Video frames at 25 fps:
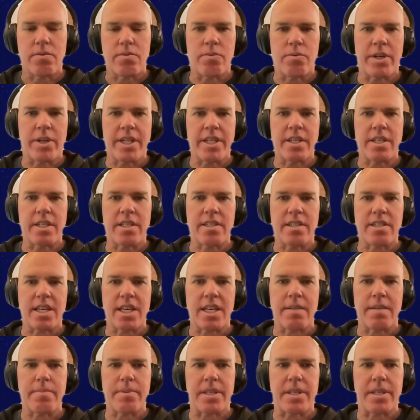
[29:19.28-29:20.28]
running the
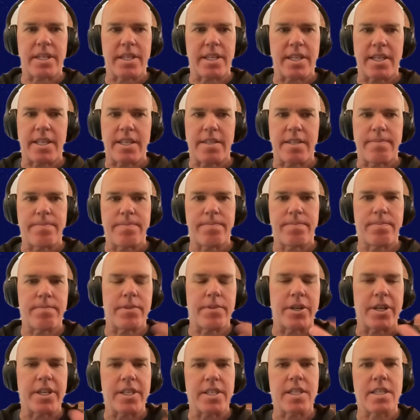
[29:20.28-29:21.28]
sub in
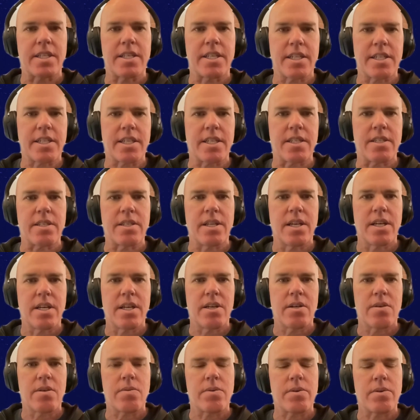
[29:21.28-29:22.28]
various conditions.
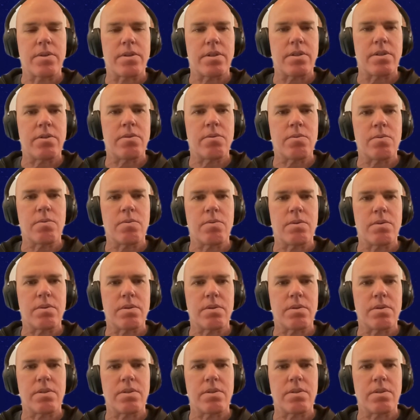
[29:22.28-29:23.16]
Well, you